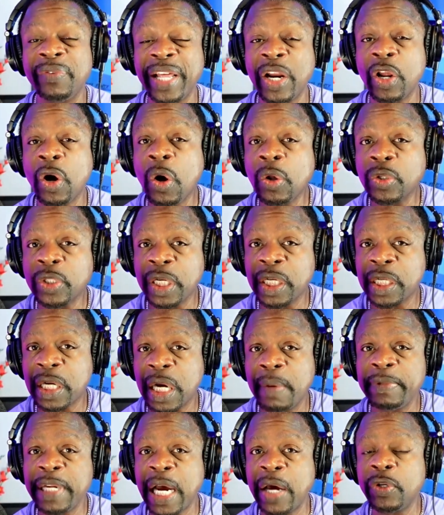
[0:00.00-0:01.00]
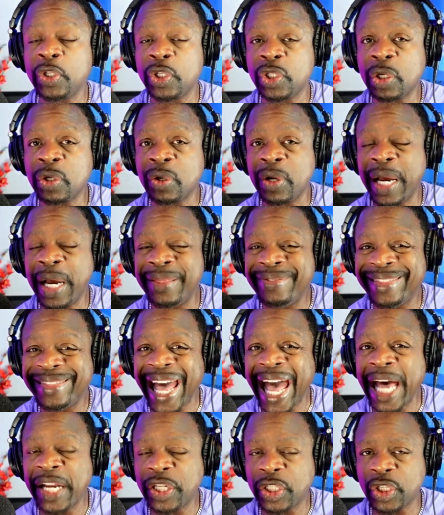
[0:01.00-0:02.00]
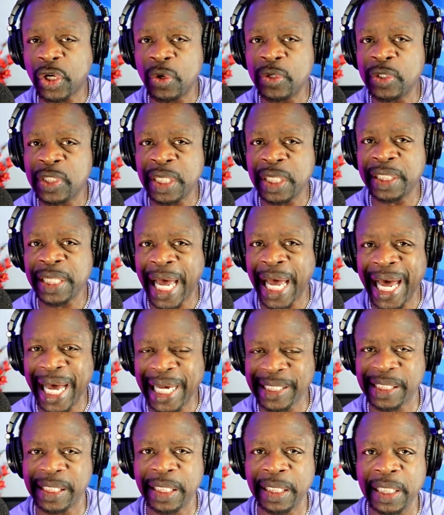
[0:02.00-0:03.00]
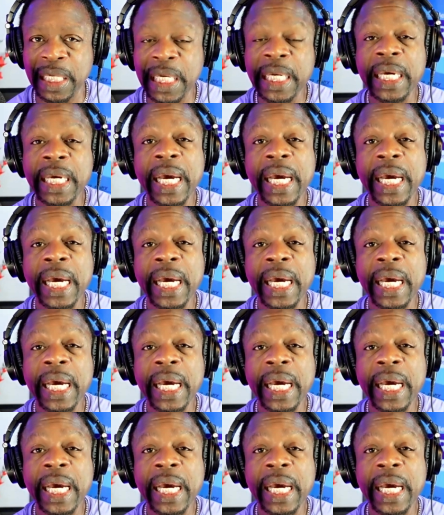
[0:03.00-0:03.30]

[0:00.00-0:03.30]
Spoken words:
that's all going to come down to sugar, and that turns into acid.